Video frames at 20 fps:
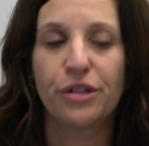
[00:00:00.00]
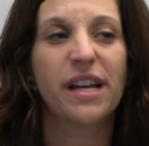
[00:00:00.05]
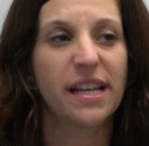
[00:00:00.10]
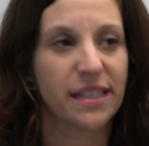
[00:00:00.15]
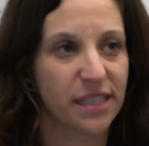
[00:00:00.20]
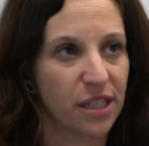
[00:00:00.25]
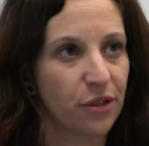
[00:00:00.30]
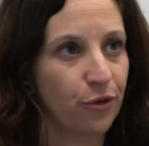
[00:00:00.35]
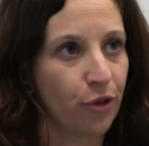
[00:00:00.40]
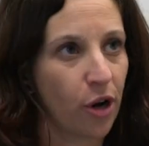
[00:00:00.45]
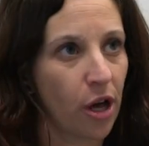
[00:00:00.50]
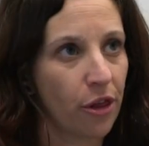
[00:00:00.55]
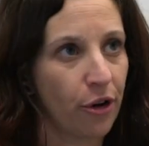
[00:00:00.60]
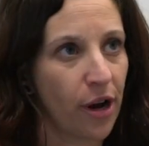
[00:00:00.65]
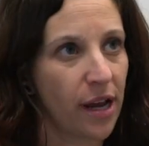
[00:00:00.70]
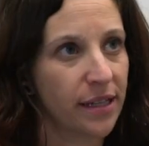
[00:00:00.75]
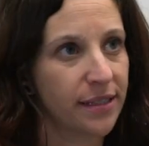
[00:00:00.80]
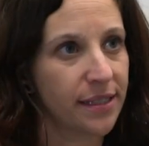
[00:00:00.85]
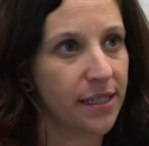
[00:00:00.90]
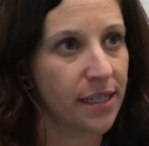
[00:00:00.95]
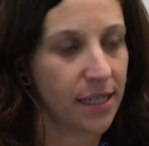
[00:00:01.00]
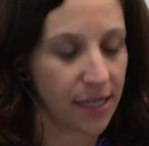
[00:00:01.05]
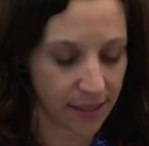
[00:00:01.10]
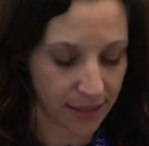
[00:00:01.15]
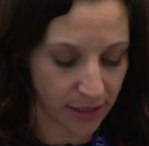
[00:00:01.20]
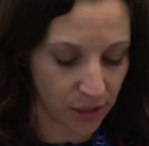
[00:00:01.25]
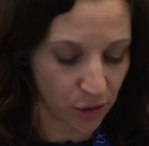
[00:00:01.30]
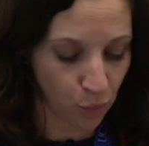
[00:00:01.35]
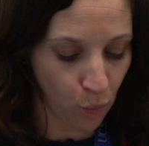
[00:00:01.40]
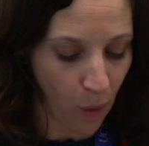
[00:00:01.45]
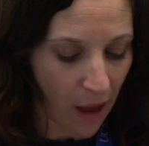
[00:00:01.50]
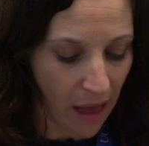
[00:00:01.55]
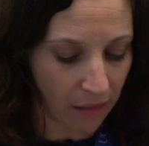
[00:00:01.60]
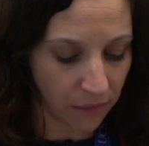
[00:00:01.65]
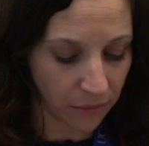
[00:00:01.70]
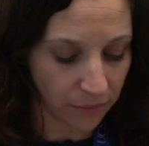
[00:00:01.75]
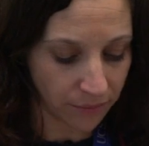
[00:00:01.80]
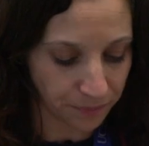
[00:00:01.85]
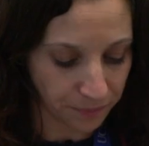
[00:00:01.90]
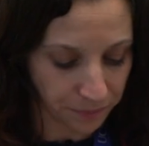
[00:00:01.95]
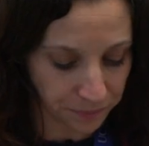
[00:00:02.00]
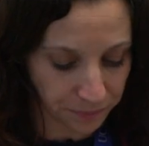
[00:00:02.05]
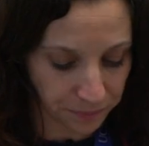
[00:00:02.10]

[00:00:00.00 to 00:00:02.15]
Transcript: you tested for other STDs as well?